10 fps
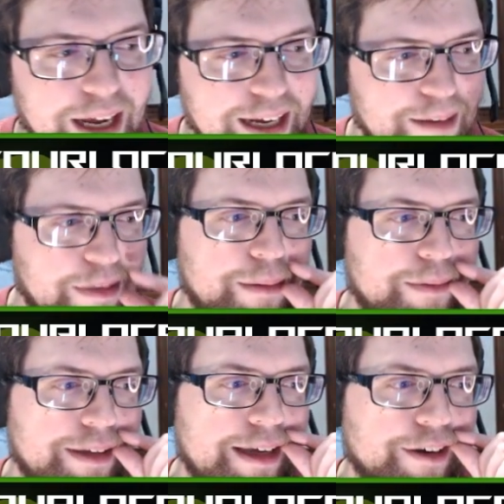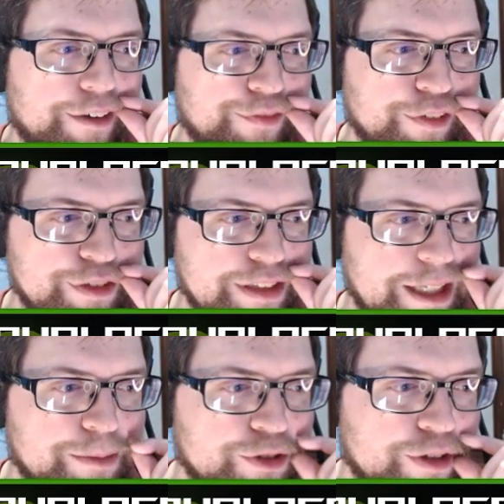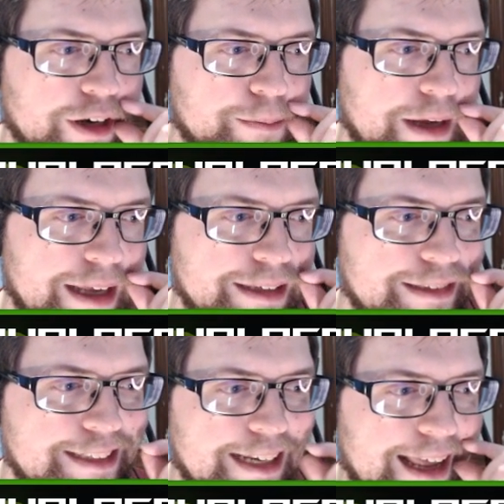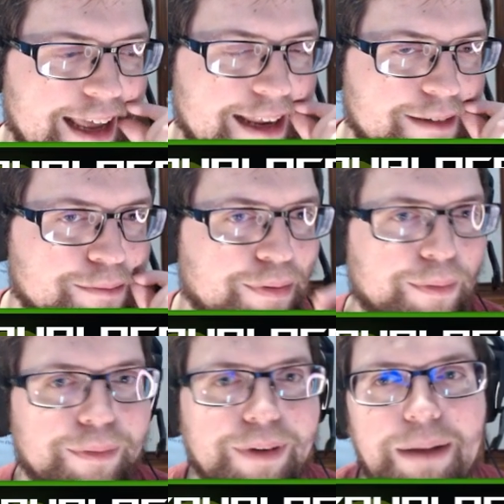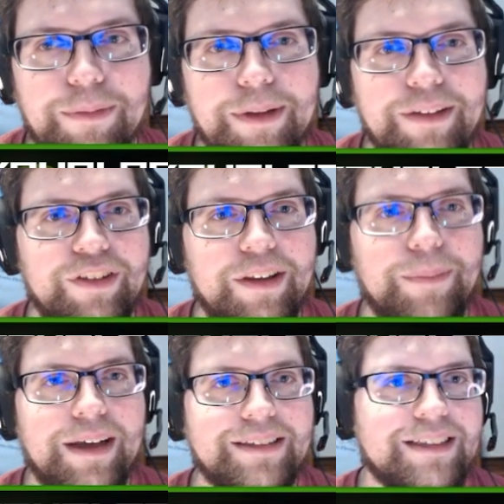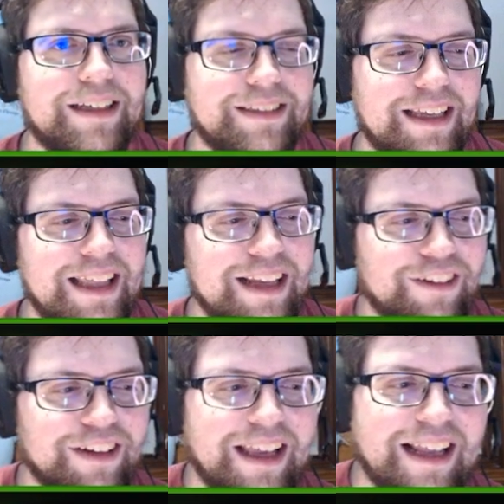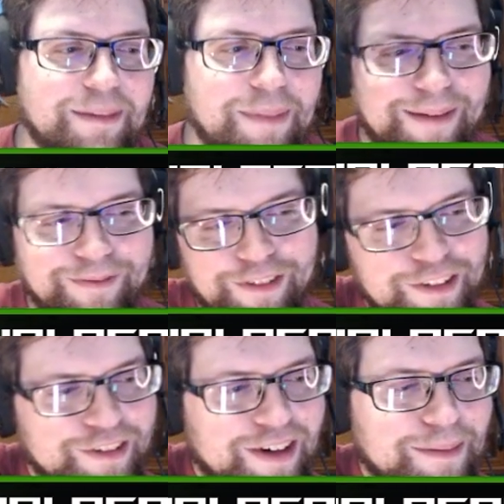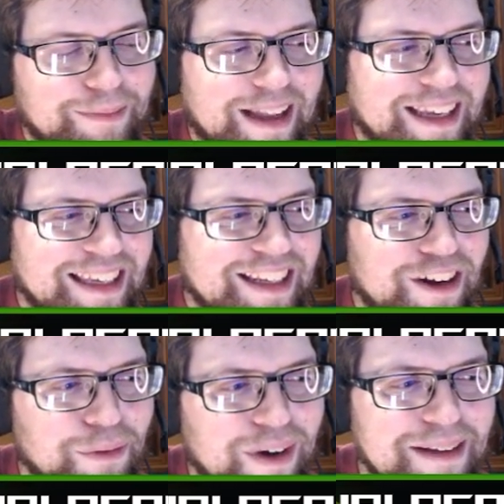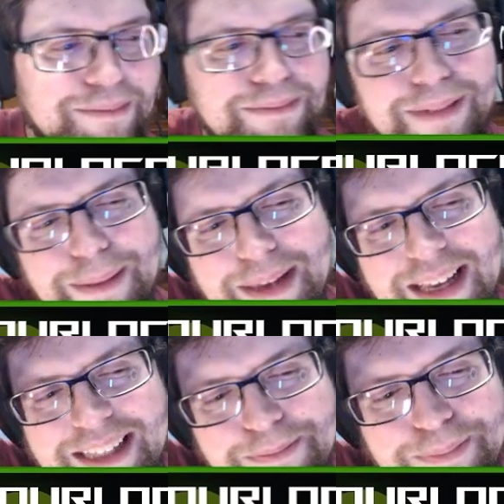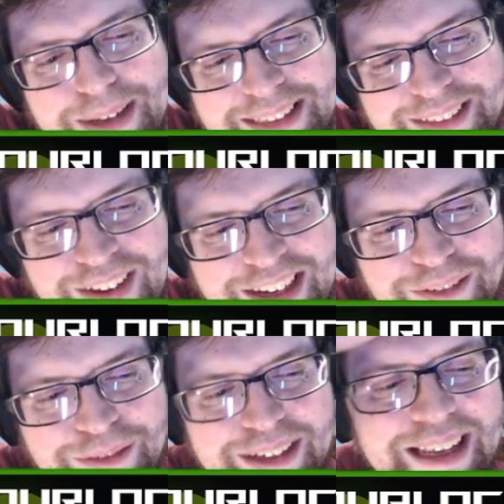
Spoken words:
not going to be able to hit our first team star base today, and probably for the best, because I think looking at the map further, I'm like, you know what, maybe it's best if I don't